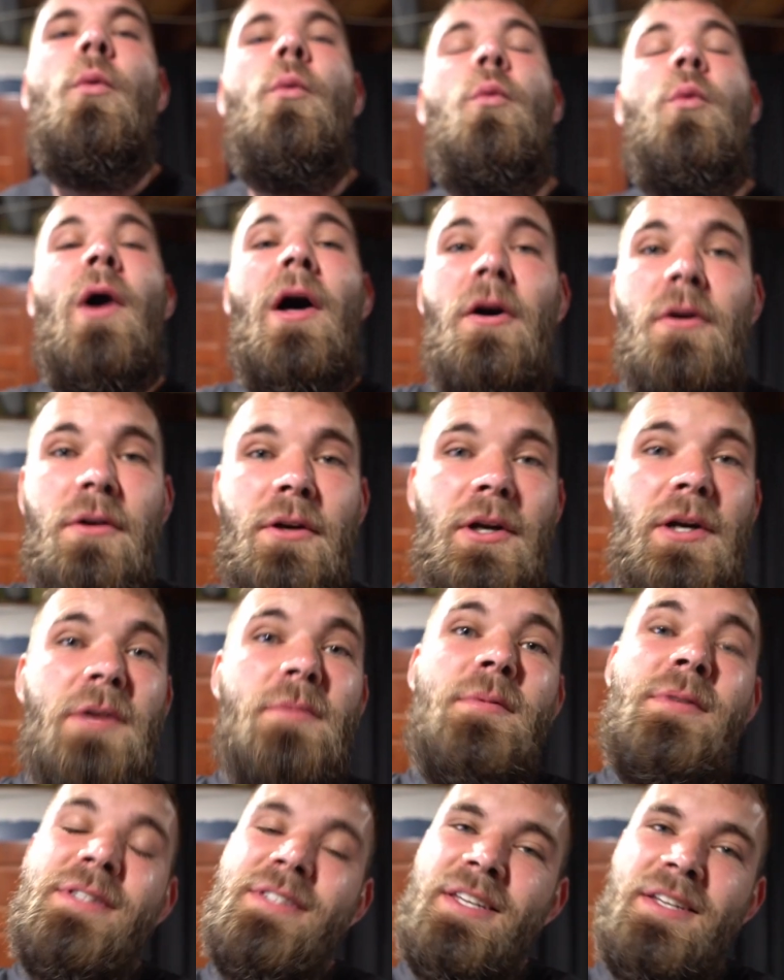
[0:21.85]

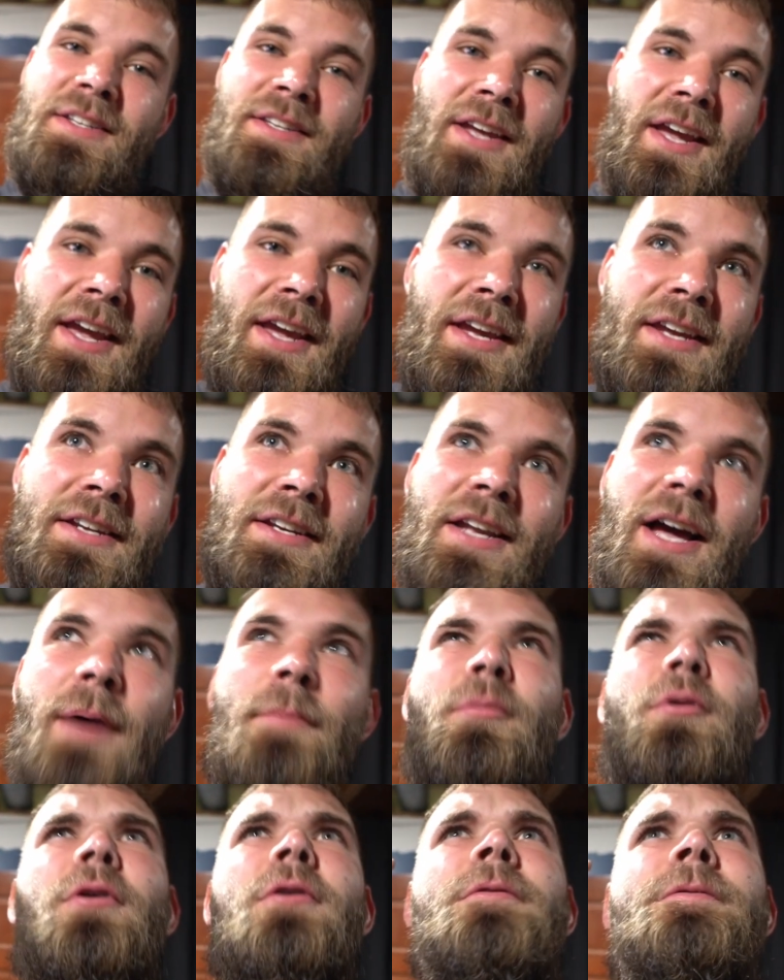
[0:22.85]
Welcome to day
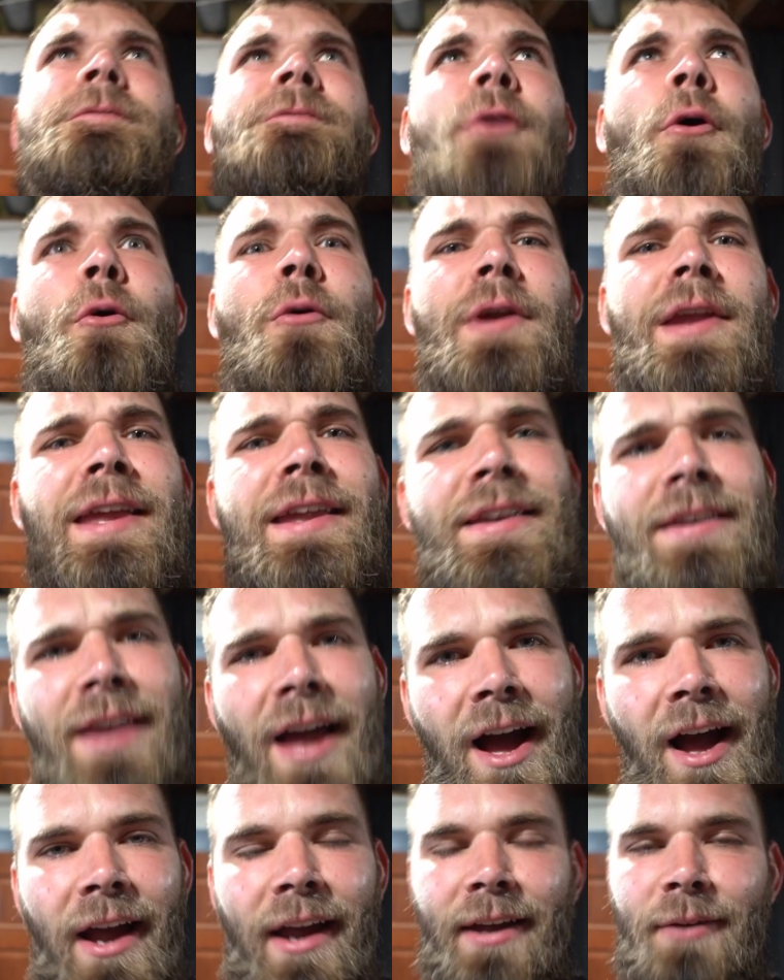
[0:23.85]
number
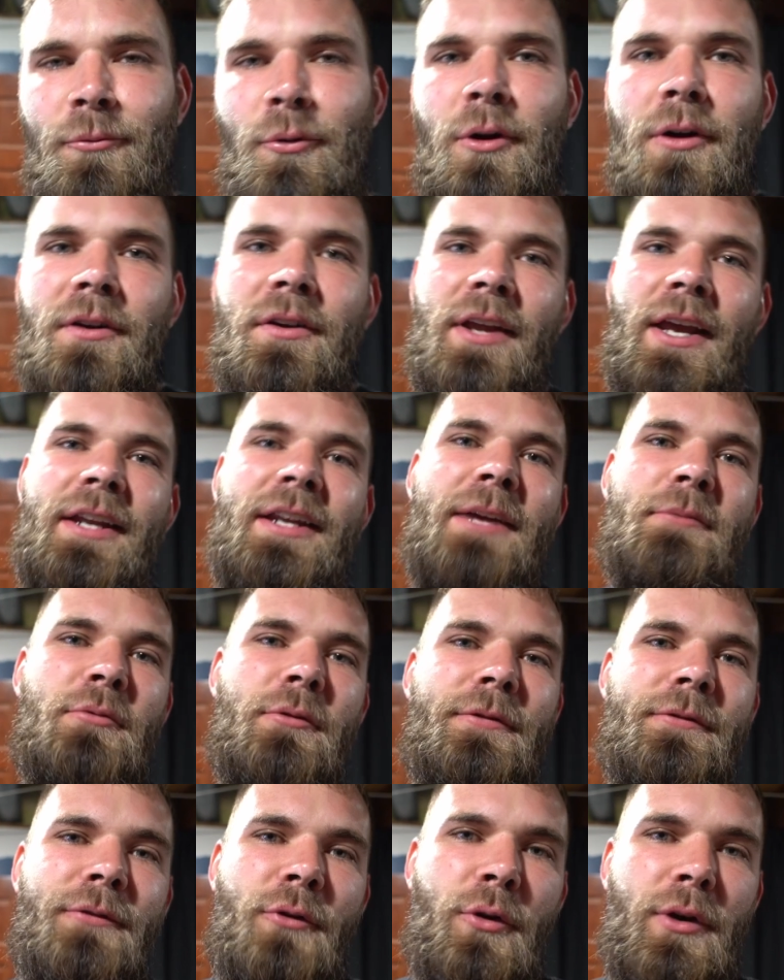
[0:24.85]
49. We're on day
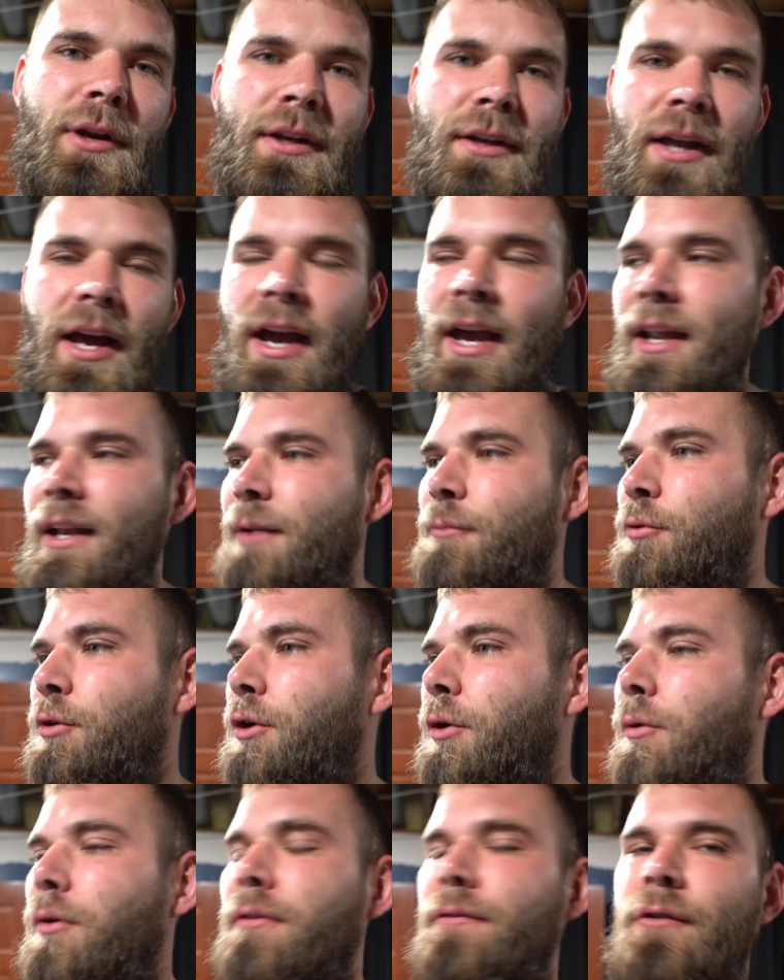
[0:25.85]
number 49, and we're
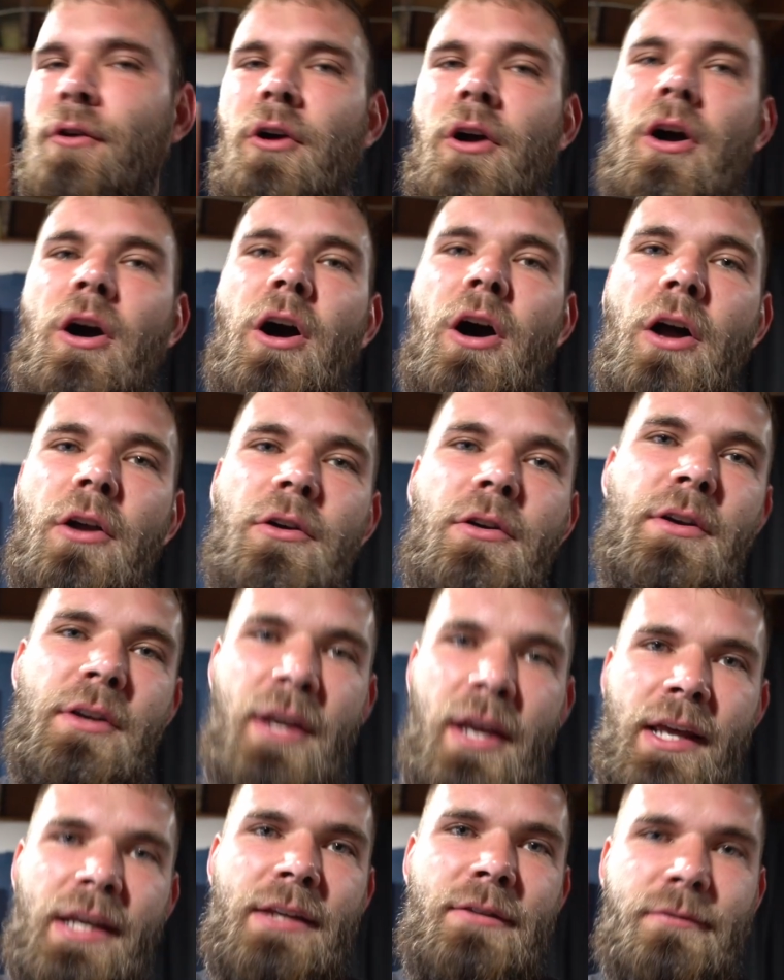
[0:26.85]
going for a
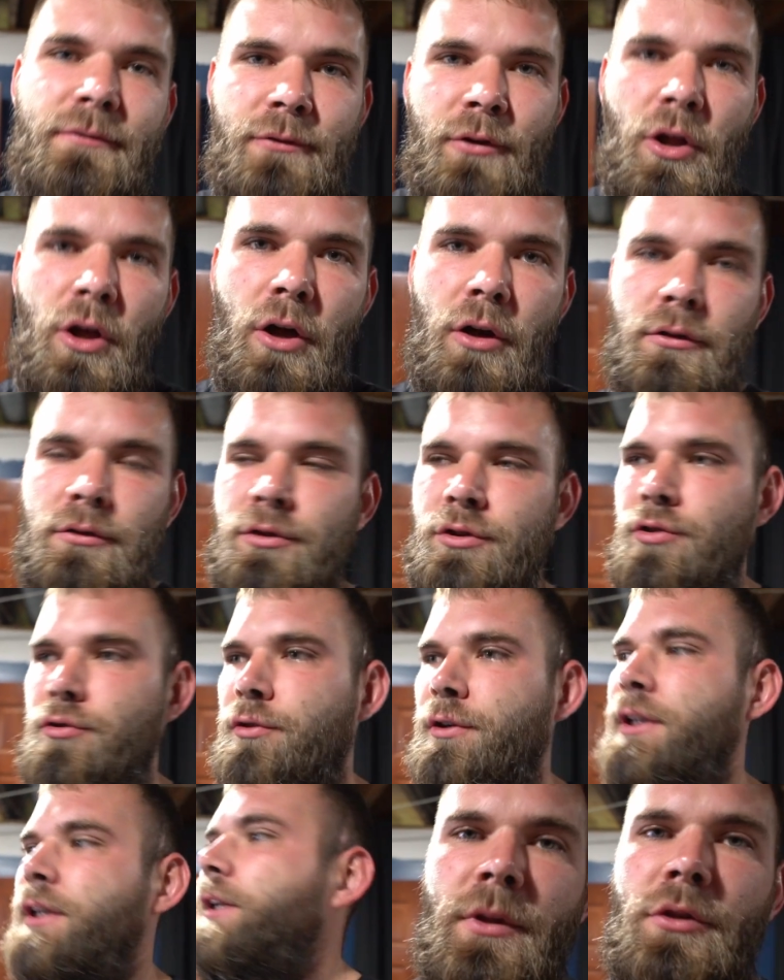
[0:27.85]
100-day vlog
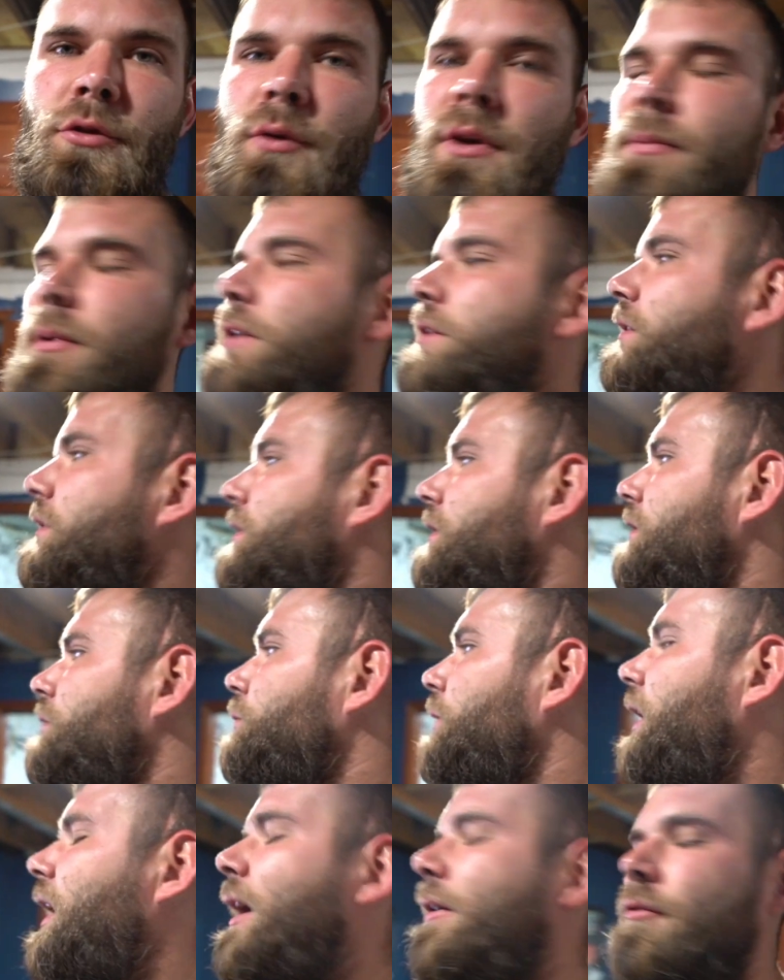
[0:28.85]
streak. The 3 businesses
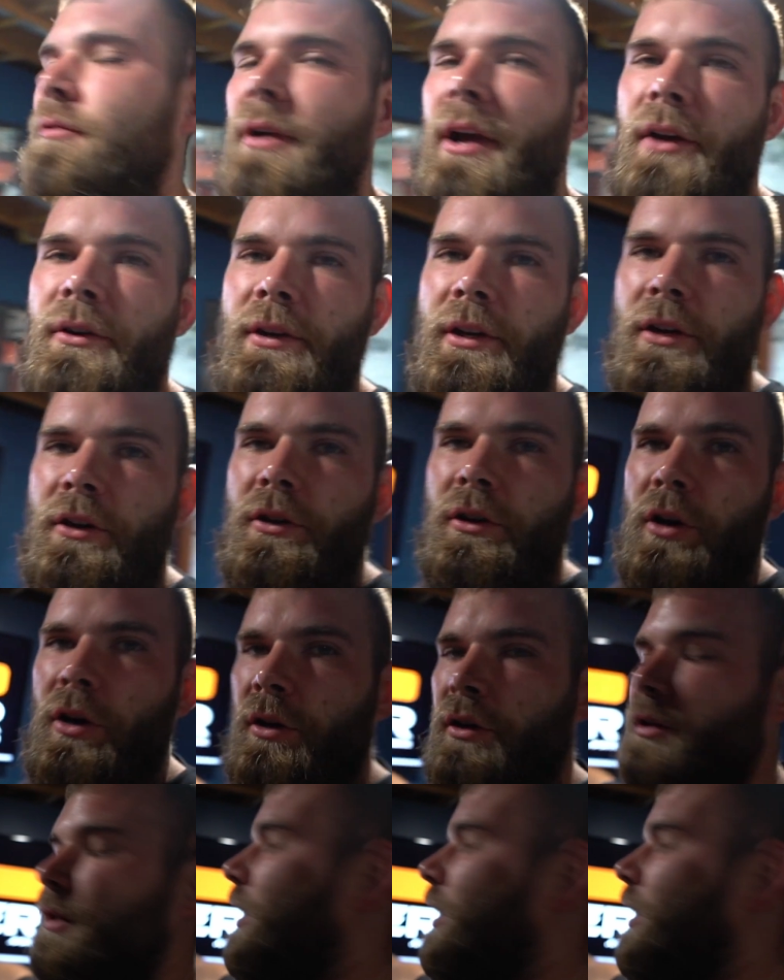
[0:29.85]
we have around here are a